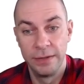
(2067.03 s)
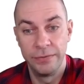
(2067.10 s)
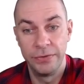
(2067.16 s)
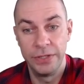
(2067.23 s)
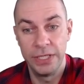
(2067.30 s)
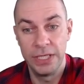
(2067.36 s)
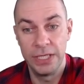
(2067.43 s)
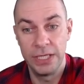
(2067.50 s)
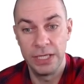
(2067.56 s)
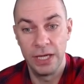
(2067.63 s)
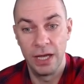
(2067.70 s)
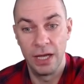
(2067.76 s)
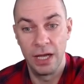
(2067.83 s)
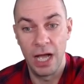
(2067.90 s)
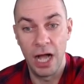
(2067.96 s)
the
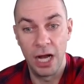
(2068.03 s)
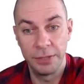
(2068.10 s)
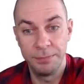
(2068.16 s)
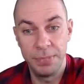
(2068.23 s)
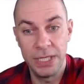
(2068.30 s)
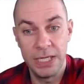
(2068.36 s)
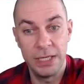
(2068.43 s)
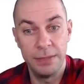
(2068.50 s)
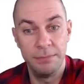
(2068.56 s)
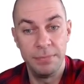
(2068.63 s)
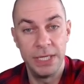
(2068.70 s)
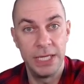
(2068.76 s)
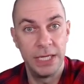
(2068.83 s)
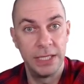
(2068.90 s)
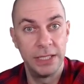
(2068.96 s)
RP
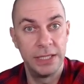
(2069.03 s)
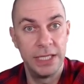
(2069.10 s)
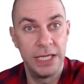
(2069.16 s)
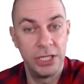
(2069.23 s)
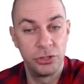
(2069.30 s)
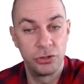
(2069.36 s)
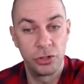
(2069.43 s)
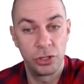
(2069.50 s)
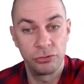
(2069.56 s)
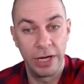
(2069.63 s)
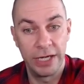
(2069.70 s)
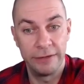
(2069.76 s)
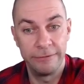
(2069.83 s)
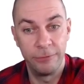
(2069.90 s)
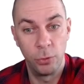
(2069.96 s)
being the interest
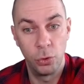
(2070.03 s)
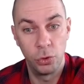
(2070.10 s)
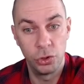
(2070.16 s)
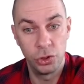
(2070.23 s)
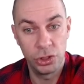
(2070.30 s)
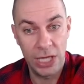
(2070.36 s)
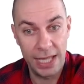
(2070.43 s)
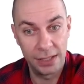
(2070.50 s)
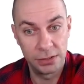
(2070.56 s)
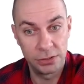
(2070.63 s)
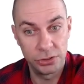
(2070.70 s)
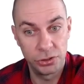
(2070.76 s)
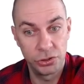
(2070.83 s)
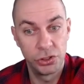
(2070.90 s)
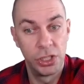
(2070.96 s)
rate for
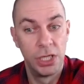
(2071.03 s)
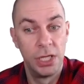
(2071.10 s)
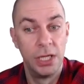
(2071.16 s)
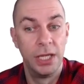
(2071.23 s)
dollars